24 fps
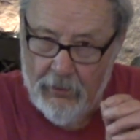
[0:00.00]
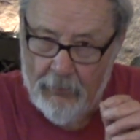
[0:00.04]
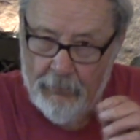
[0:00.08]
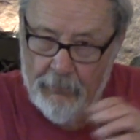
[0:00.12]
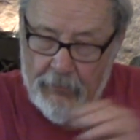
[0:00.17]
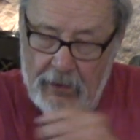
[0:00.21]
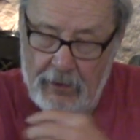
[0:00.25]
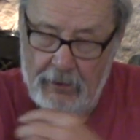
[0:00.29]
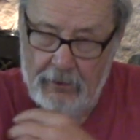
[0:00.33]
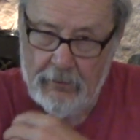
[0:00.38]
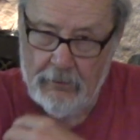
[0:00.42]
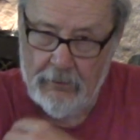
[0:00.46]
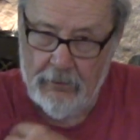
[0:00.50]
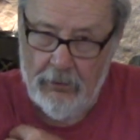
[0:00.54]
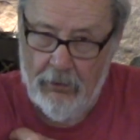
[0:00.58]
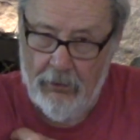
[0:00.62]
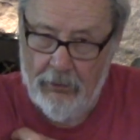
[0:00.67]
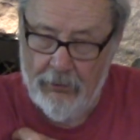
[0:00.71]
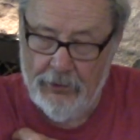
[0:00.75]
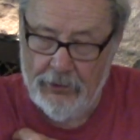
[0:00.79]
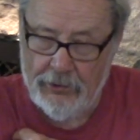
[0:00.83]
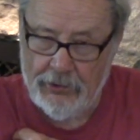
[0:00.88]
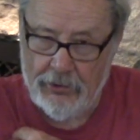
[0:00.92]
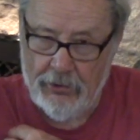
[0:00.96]
be
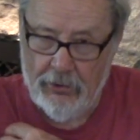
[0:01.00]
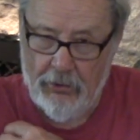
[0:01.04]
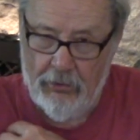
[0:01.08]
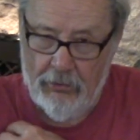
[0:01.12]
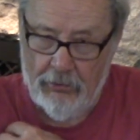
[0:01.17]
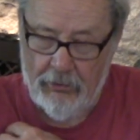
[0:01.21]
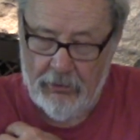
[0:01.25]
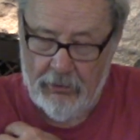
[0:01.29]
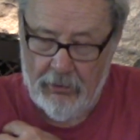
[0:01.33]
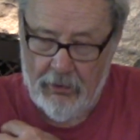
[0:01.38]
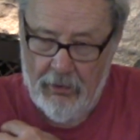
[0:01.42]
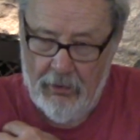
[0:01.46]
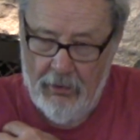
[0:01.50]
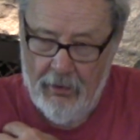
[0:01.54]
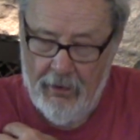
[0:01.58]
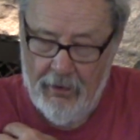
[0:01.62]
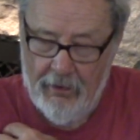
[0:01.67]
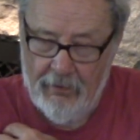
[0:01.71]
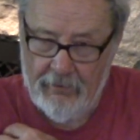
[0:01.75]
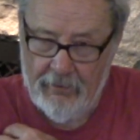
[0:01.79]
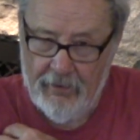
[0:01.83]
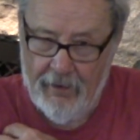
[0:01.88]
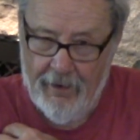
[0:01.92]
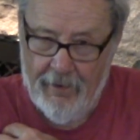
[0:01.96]
below the shoulder
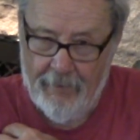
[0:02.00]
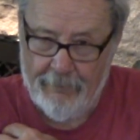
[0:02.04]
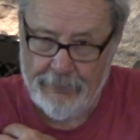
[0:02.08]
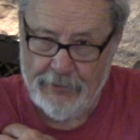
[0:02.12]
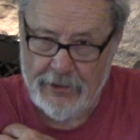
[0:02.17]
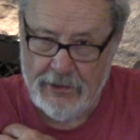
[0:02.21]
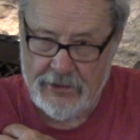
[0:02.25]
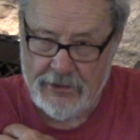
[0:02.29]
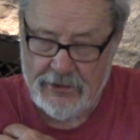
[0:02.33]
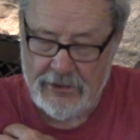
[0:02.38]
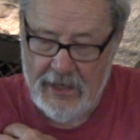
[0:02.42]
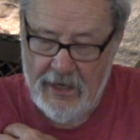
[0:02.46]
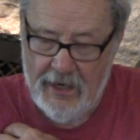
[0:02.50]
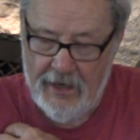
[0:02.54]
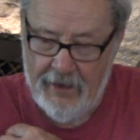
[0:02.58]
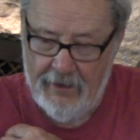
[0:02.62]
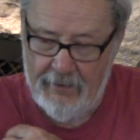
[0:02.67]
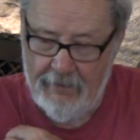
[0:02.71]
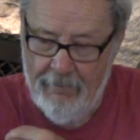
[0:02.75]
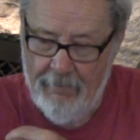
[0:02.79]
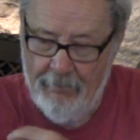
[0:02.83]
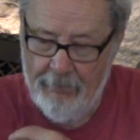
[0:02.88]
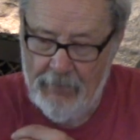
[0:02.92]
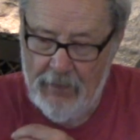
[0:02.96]
on the opposite
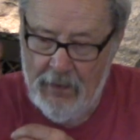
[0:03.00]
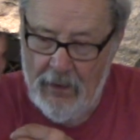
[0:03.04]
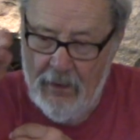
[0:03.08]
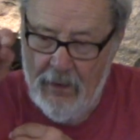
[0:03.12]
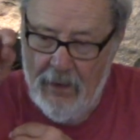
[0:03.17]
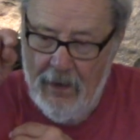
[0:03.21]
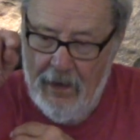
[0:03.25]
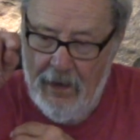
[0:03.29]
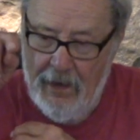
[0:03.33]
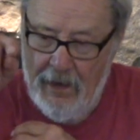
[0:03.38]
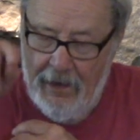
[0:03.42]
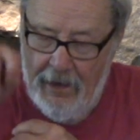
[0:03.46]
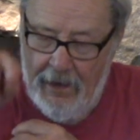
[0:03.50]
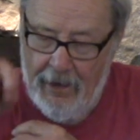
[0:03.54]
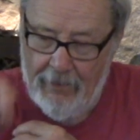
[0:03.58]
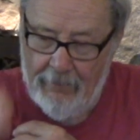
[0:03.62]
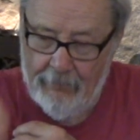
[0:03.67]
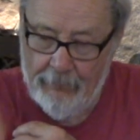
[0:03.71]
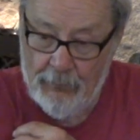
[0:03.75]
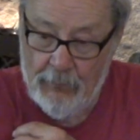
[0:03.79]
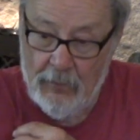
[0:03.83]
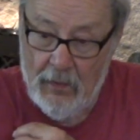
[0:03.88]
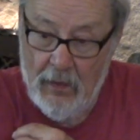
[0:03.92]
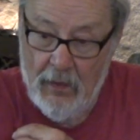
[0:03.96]
side,
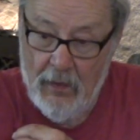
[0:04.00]
and